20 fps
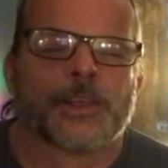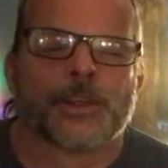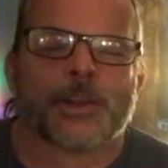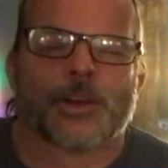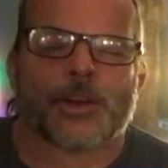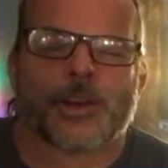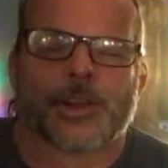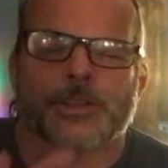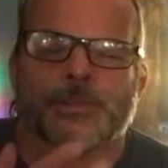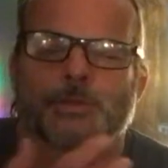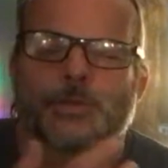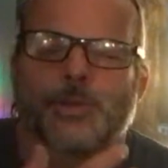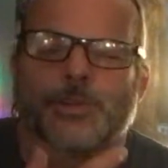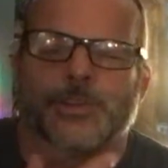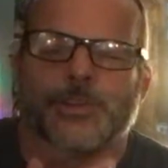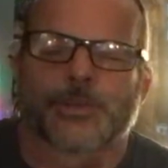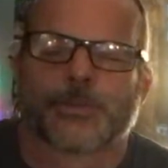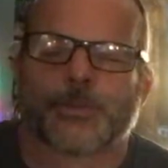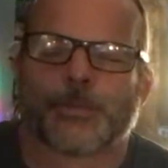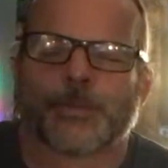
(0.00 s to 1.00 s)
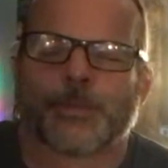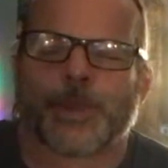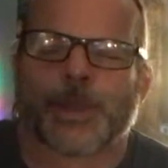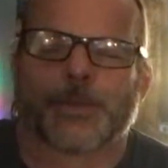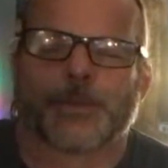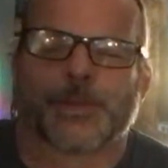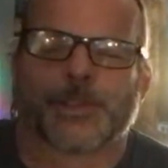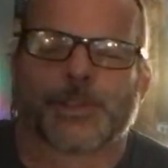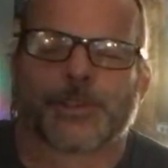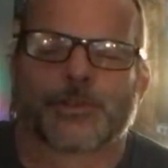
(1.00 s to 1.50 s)
as we're
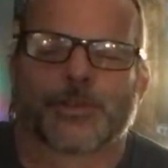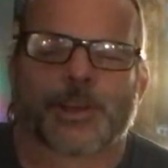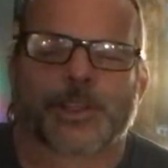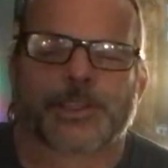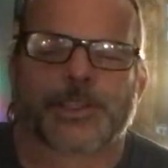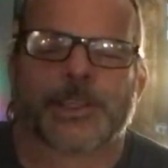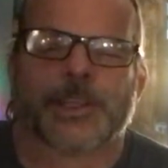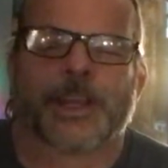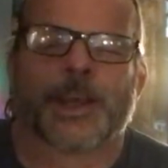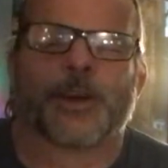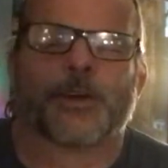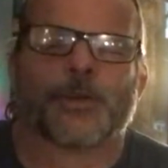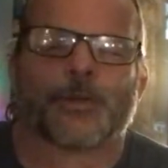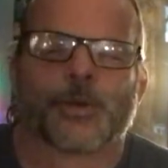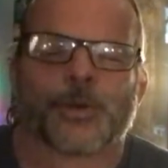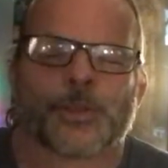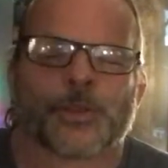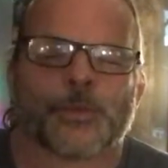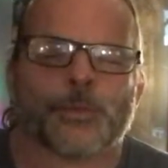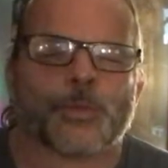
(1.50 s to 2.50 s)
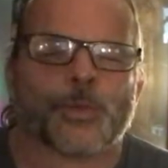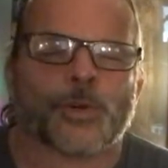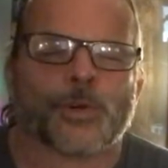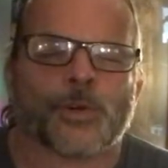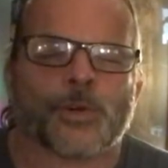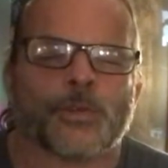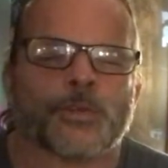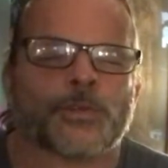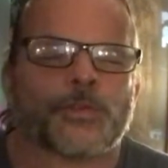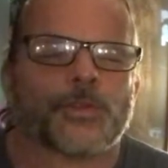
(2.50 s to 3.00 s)
maybe stressing out with the
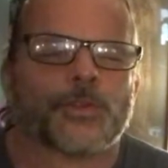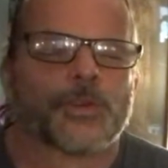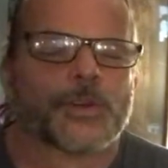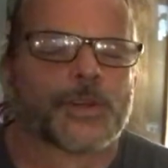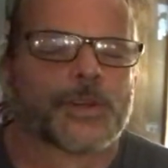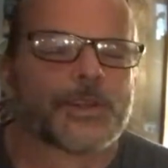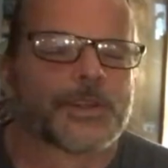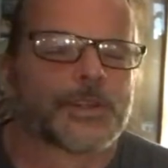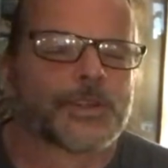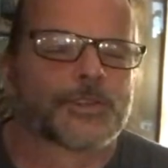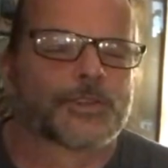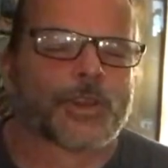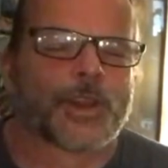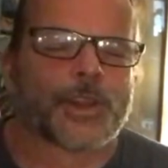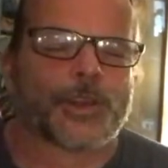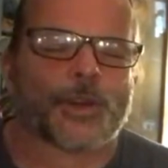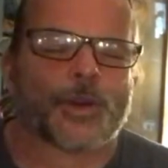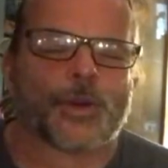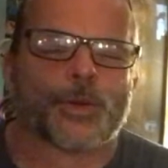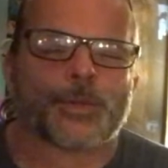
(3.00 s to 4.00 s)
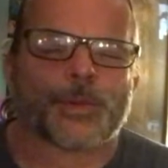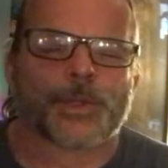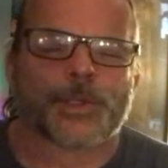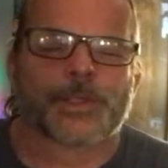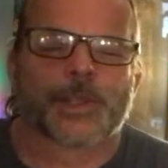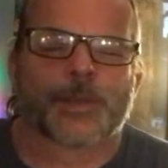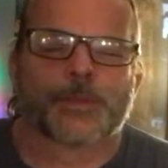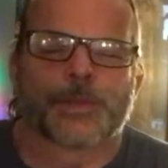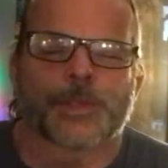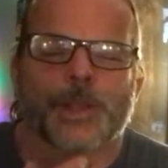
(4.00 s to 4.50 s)
move, trying to open
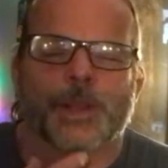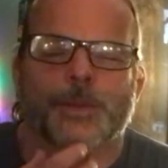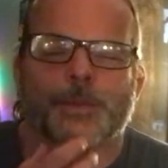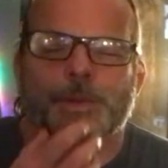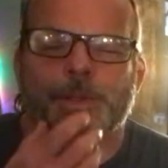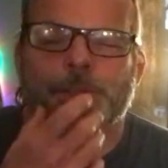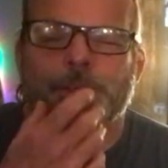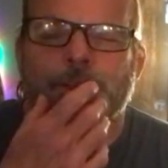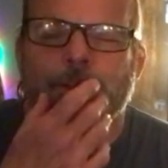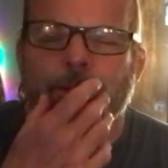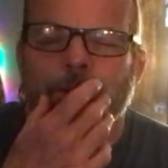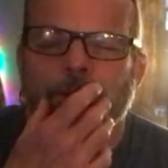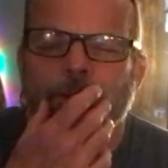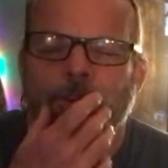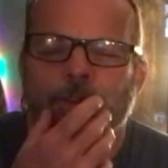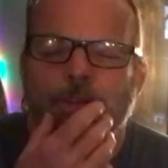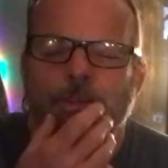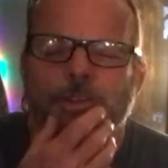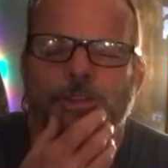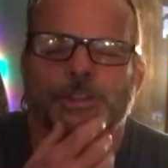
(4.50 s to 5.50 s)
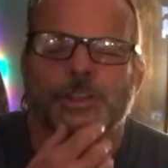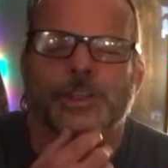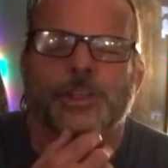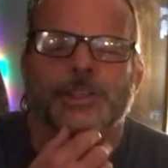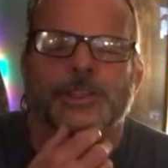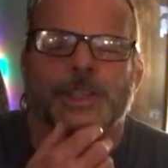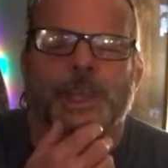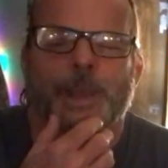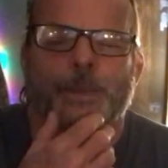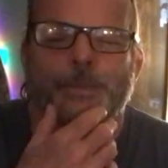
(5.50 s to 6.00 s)
something up, and she
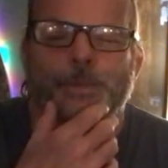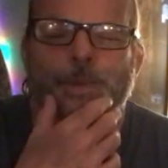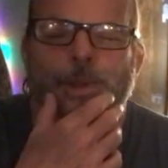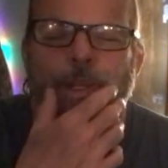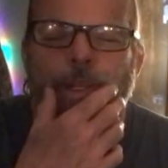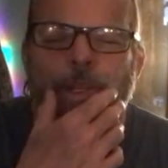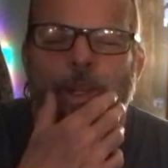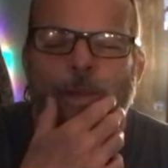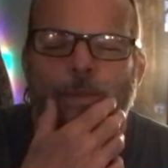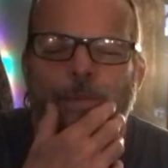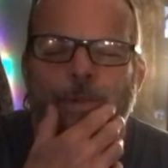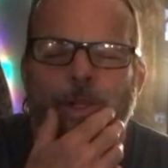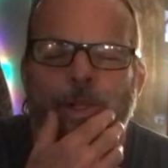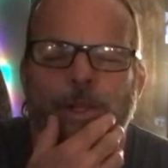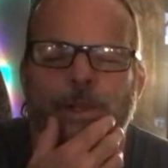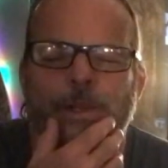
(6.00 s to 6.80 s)
just kept bringing up